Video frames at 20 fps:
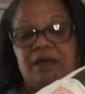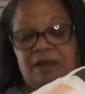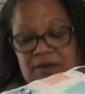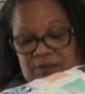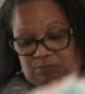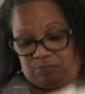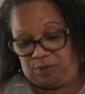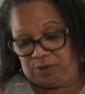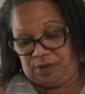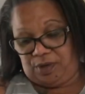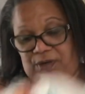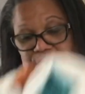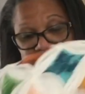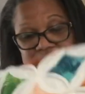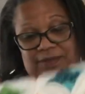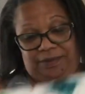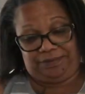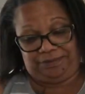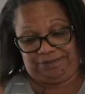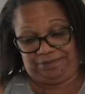
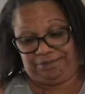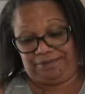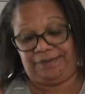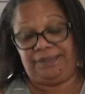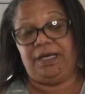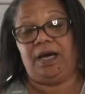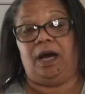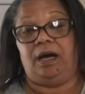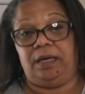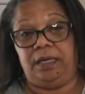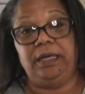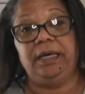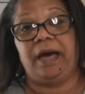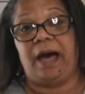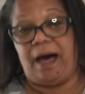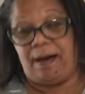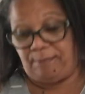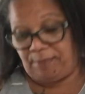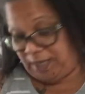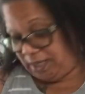But yeah, he
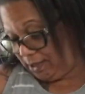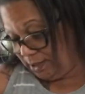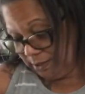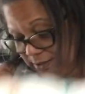got me.